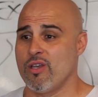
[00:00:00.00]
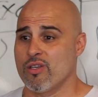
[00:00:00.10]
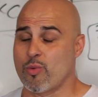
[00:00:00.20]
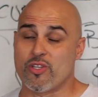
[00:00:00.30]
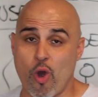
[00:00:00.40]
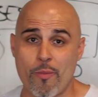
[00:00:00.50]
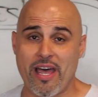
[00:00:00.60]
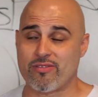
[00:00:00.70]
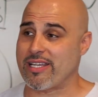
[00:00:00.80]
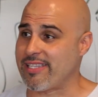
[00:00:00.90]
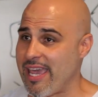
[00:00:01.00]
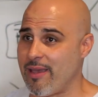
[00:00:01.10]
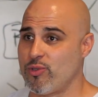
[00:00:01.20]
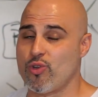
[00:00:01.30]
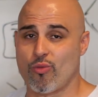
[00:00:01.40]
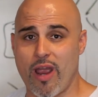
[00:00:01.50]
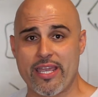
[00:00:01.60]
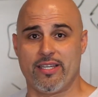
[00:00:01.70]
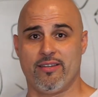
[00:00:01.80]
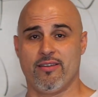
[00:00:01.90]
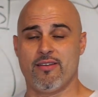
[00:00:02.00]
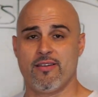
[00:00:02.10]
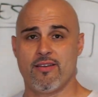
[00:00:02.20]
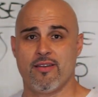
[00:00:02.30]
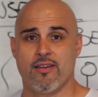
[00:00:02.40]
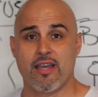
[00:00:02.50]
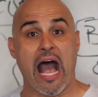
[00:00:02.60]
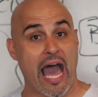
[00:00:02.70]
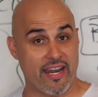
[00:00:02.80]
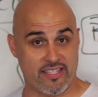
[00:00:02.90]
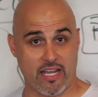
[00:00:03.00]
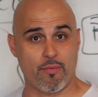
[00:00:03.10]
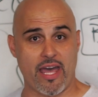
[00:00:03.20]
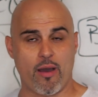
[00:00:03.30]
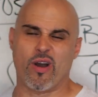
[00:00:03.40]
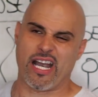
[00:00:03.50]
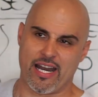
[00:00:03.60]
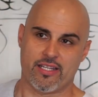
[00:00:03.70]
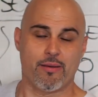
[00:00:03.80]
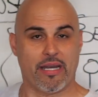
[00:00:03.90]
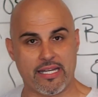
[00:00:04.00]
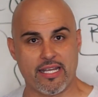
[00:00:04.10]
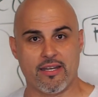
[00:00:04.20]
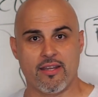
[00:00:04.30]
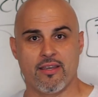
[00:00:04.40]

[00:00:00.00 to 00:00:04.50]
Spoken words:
So when He told me that, I was like, damn, dude, you're right. I didn't tell him that. Well, I kind of did, but I didn't.